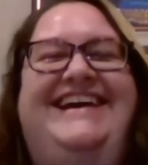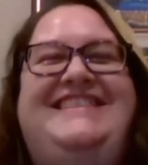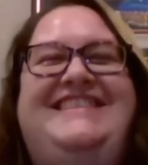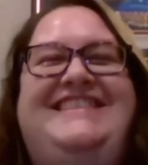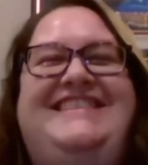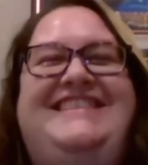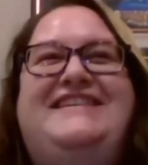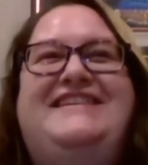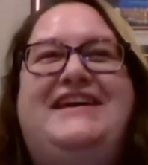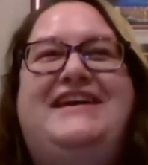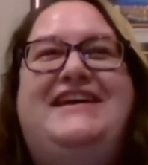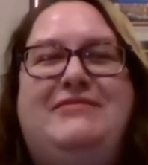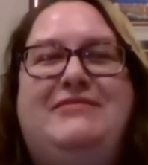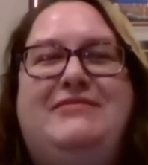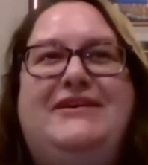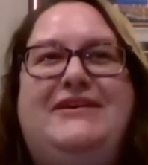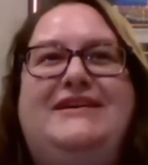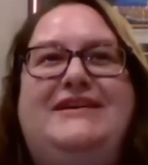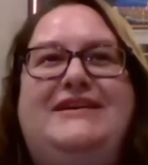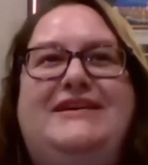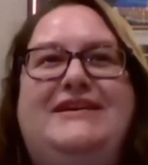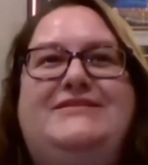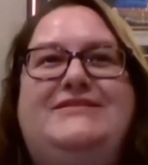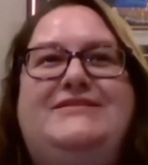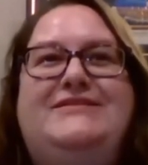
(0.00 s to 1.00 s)

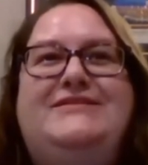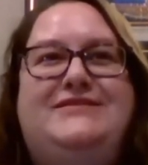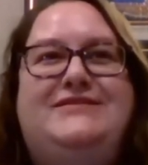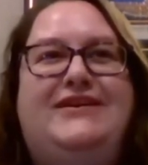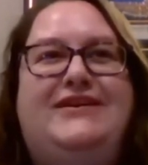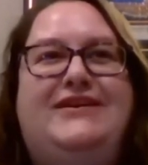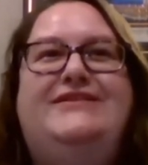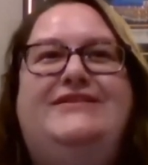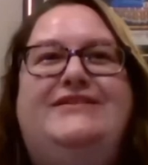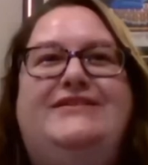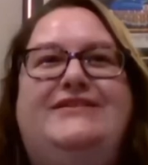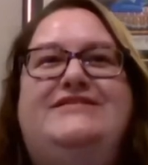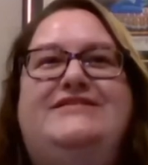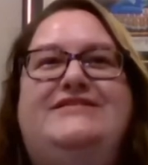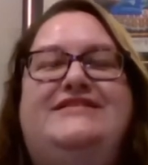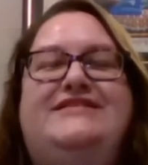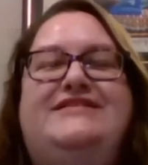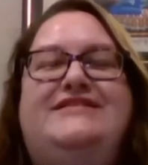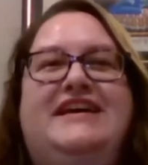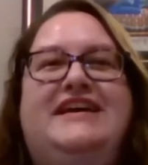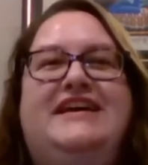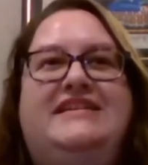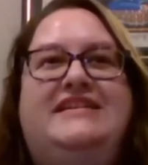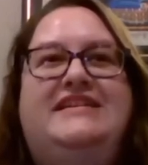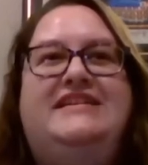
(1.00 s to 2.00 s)
librarian
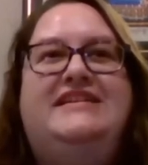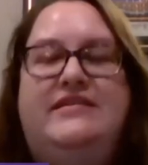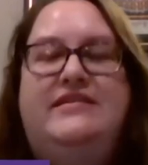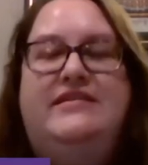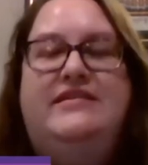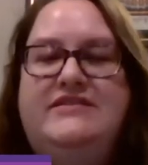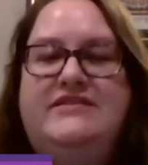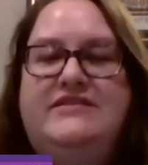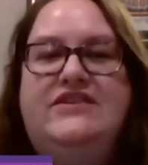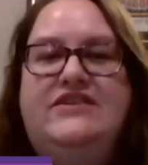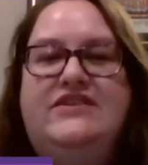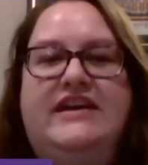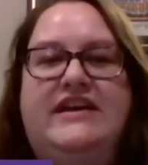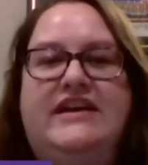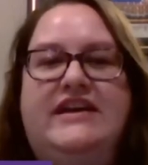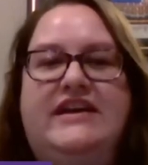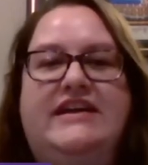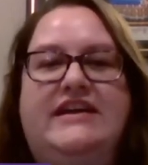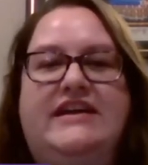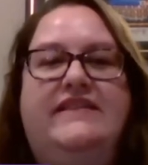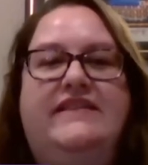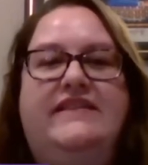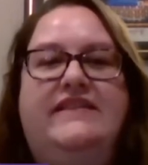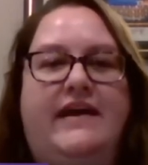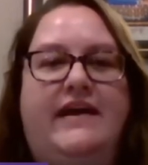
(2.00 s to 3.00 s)
starts
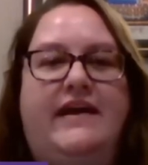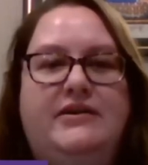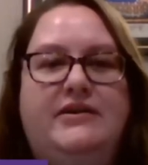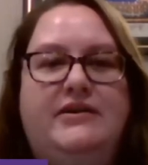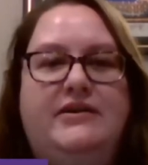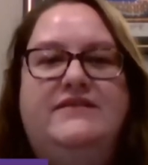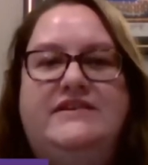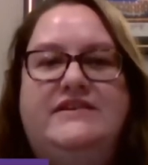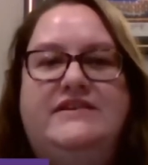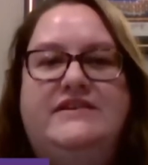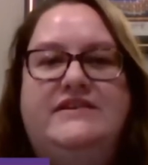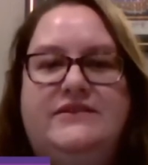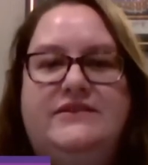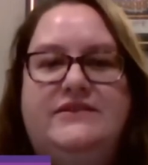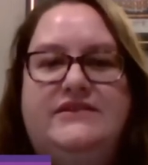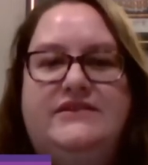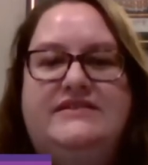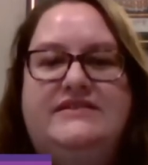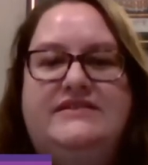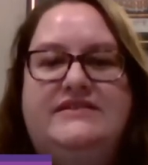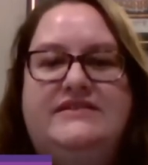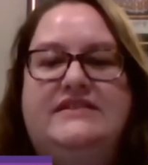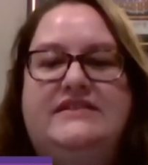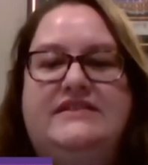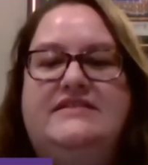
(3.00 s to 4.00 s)
demonstrating library
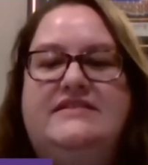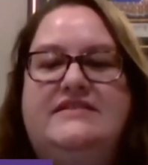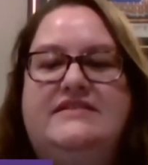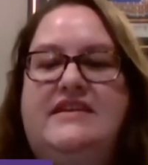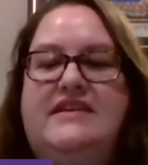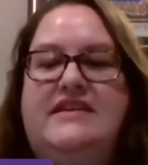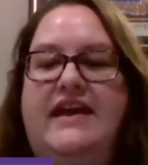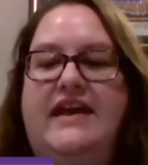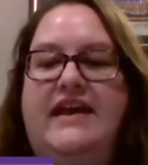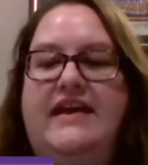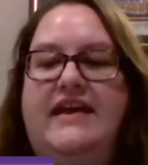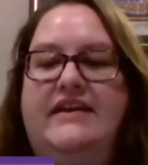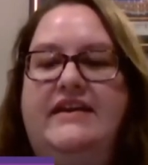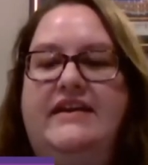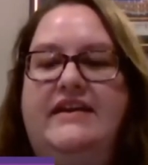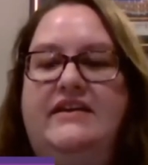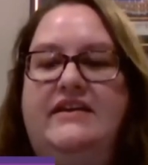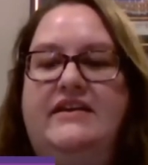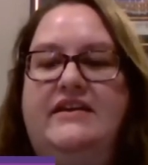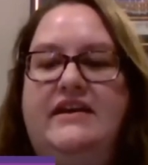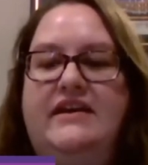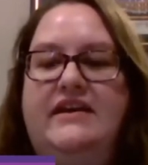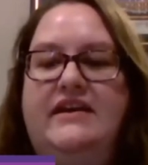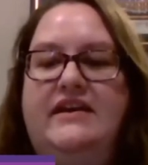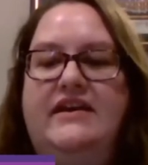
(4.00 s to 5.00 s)
resources
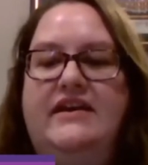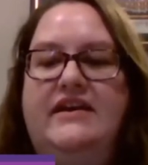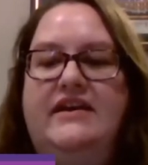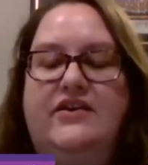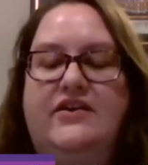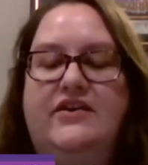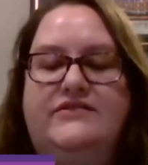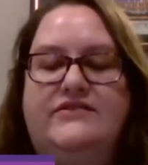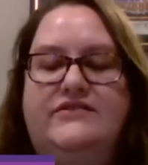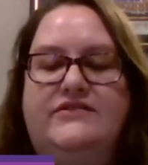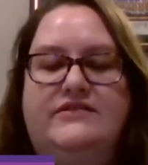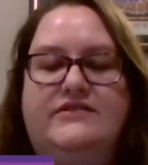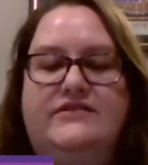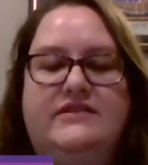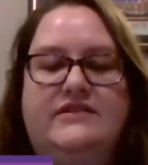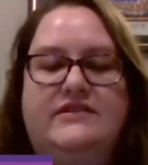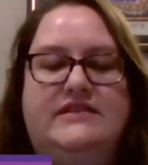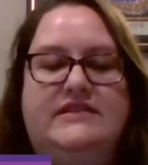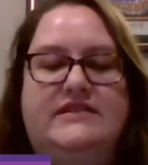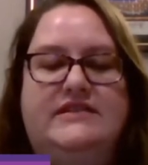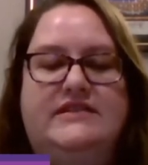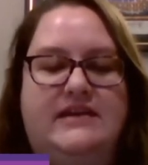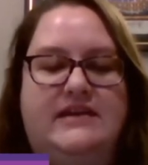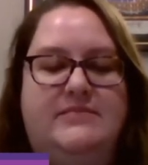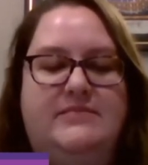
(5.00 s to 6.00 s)
and goes to the
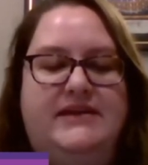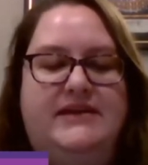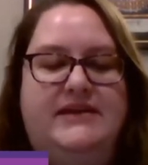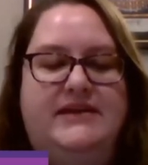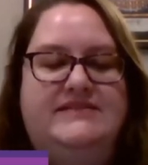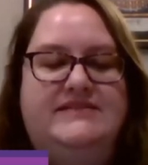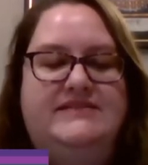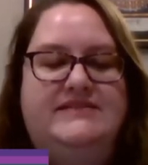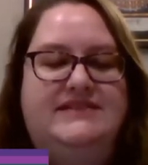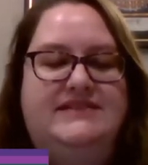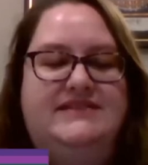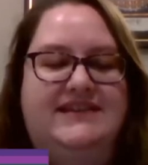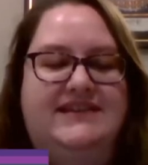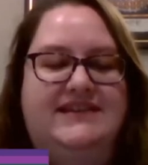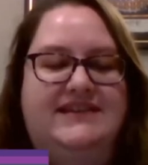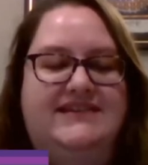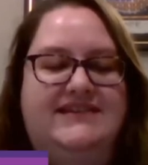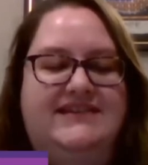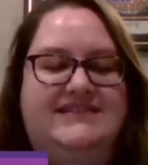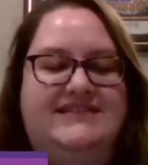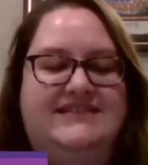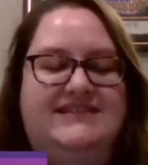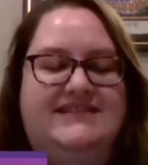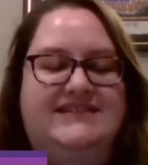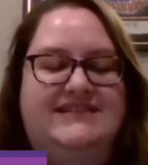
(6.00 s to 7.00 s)
databases
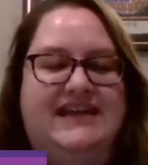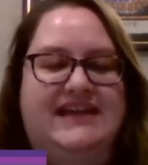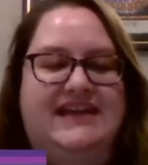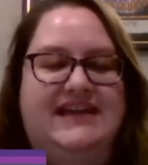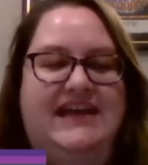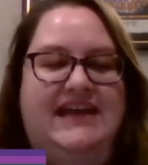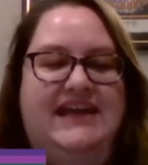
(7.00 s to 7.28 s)
list